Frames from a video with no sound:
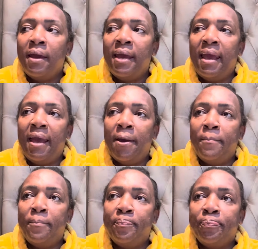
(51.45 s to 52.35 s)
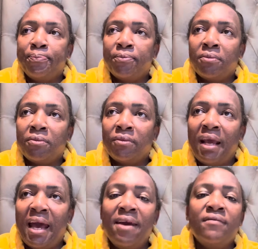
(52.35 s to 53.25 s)
I
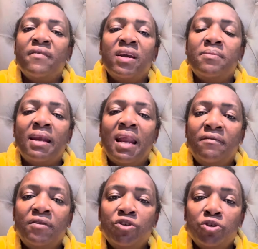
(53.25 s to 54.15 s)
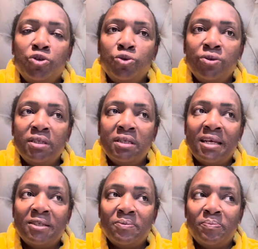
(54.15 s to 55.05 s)
have never in my life introduced a
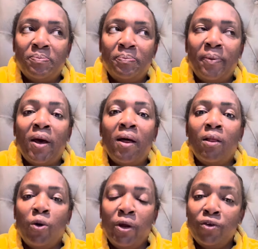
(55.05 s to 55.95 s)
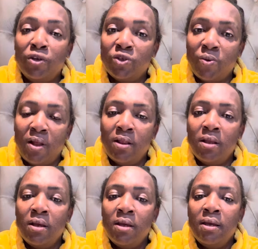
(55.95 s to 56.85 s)
spell or a ritual
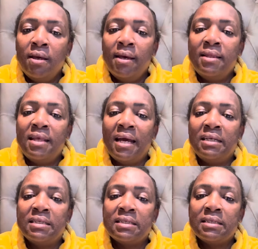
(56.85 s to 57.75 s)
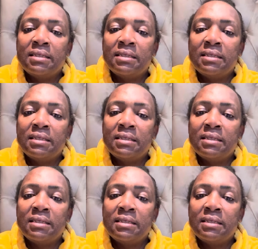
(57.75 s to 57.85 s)
that